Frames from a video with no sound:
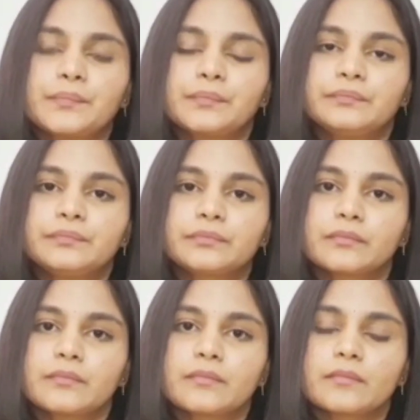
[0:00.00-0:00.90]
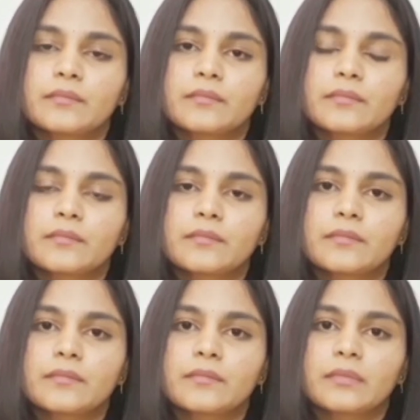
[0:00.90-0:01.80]

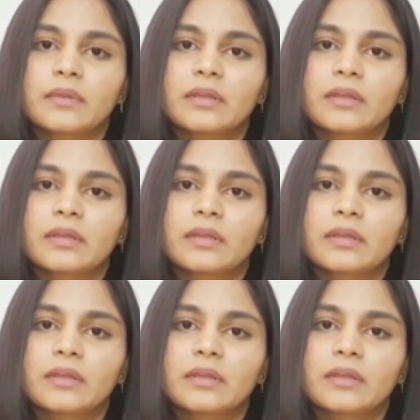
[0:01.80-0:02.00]
No one is speaking in this clip.